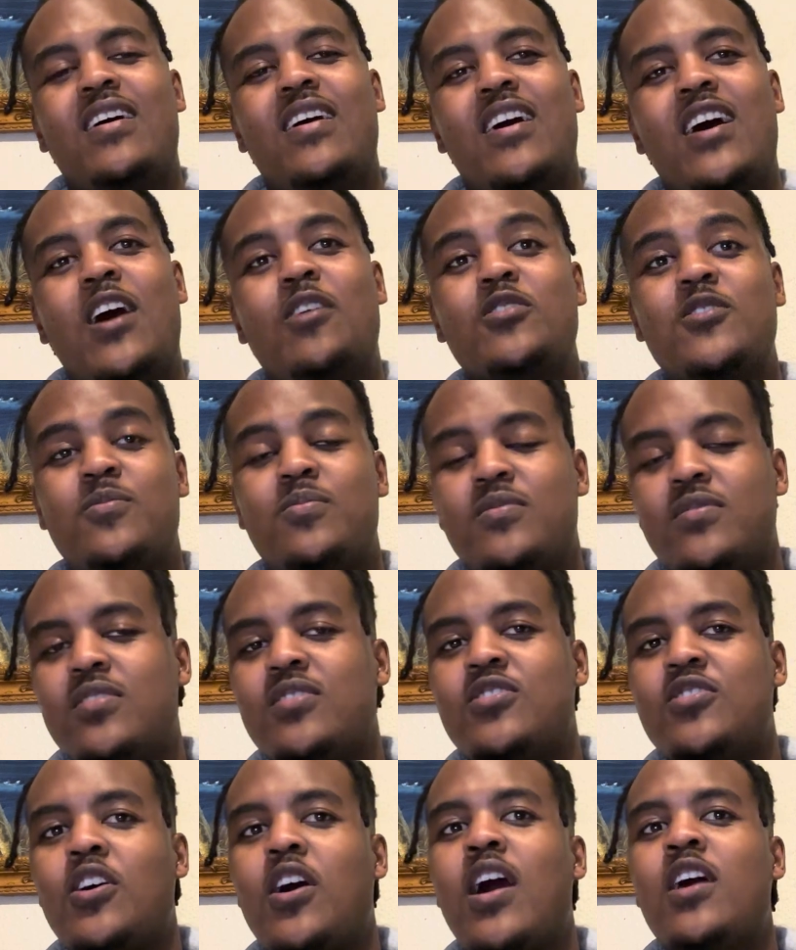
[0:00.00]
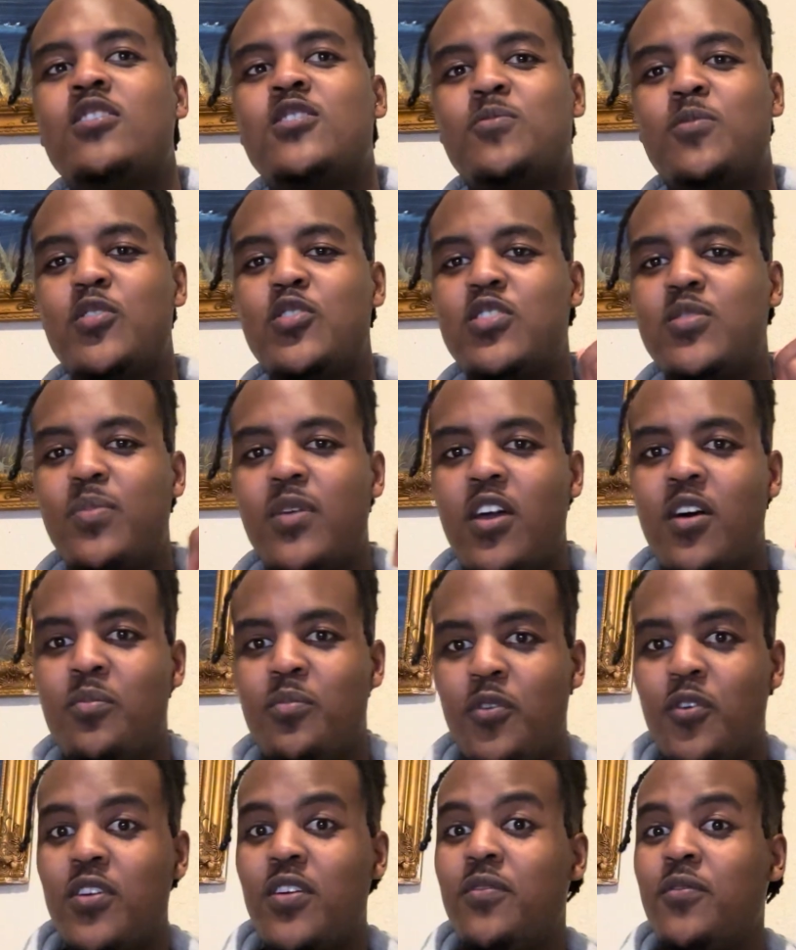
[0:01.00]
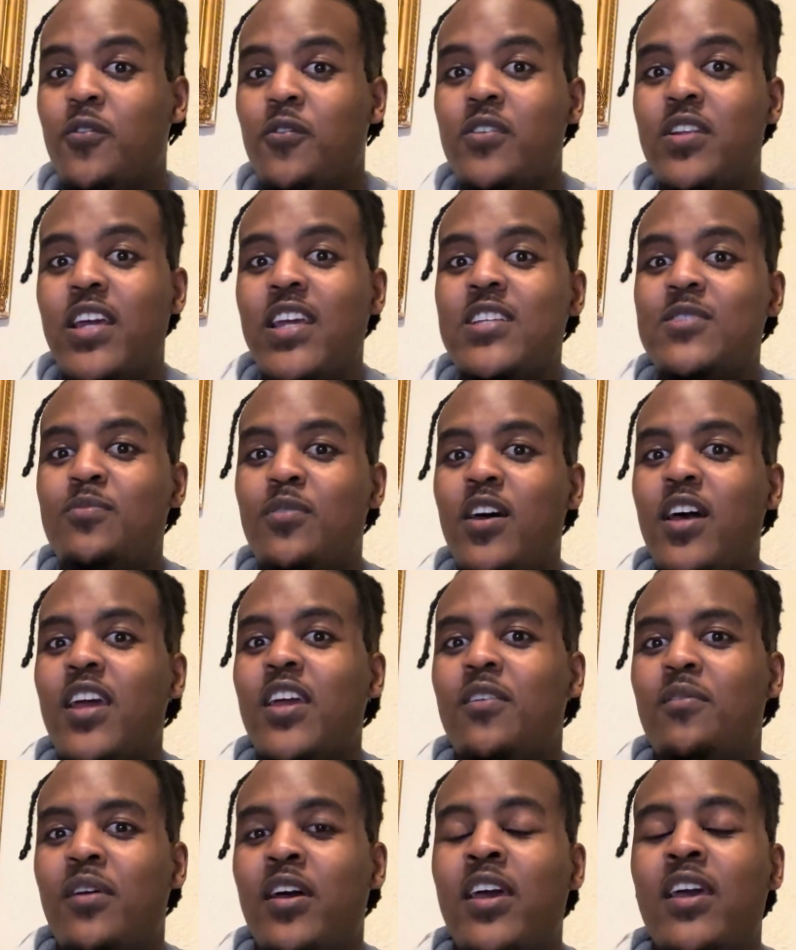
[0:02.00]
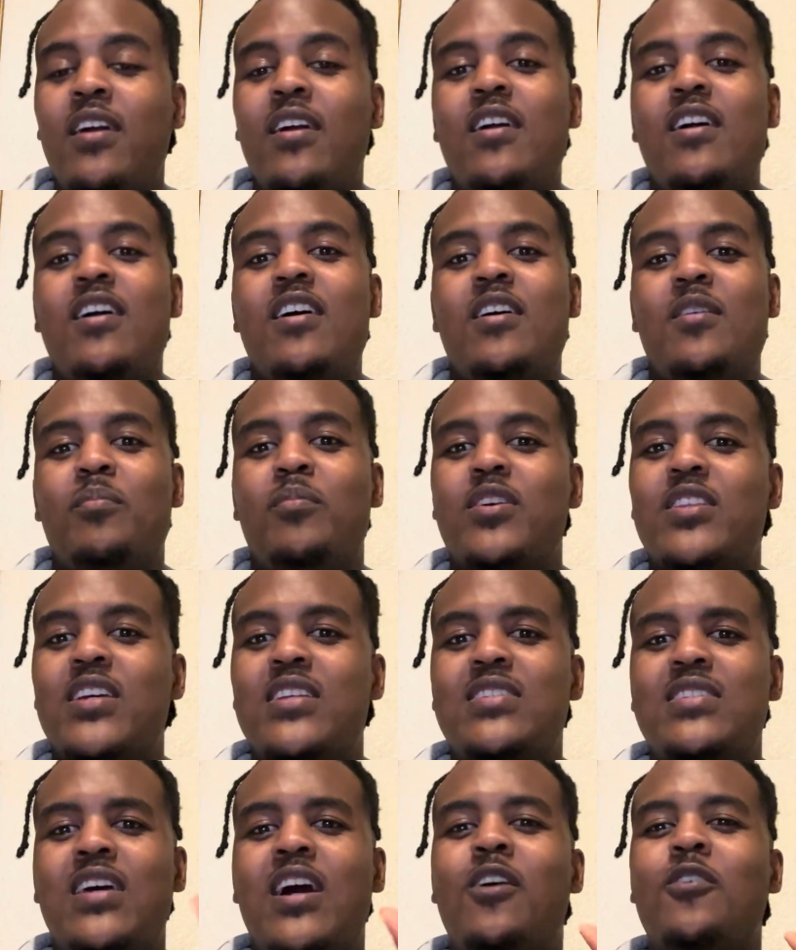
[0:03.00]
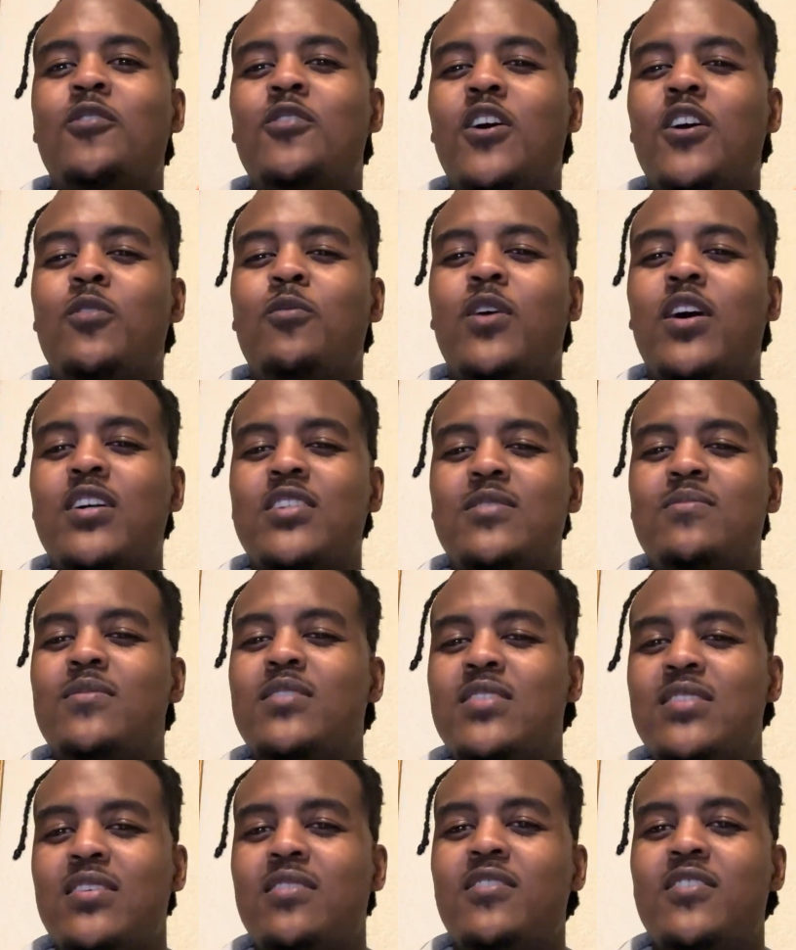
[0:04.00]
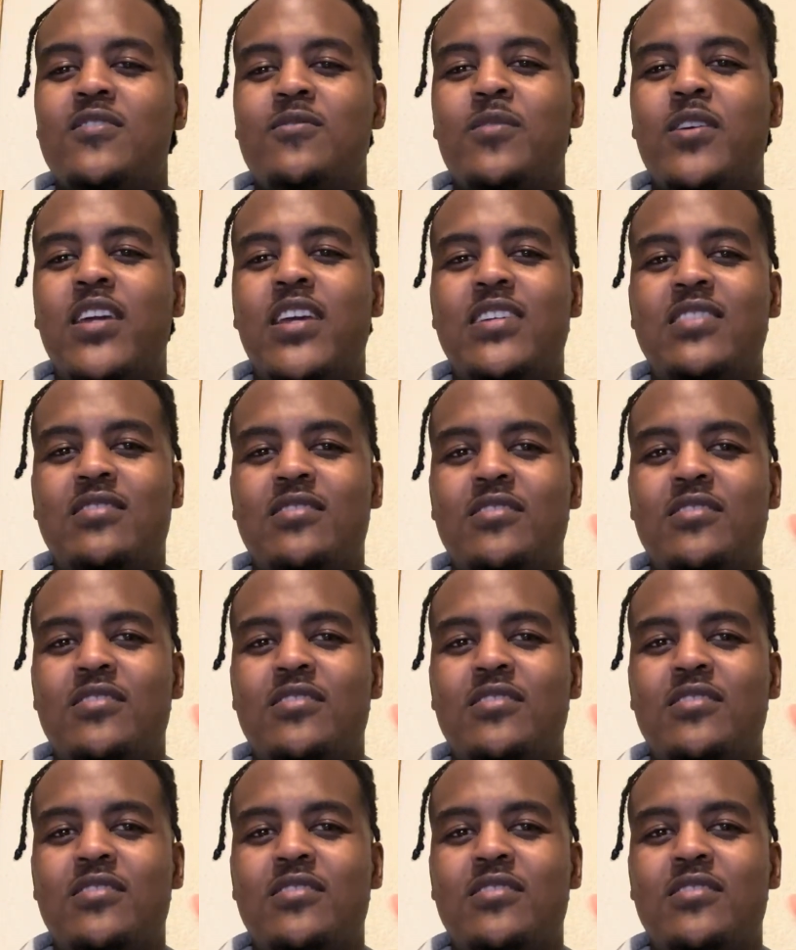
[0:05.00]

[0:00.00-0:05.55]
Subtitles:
I was supposed to be onboarded 4 days prior, right? But this is how God works in mysterious ways.